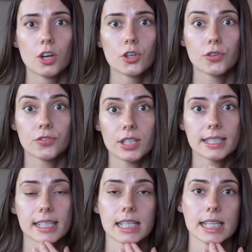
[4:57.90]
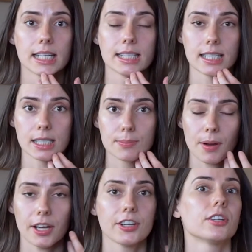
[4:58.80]
your visa that is
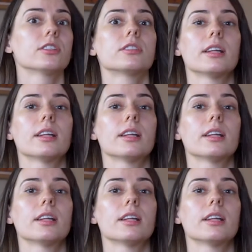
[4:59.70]
expired,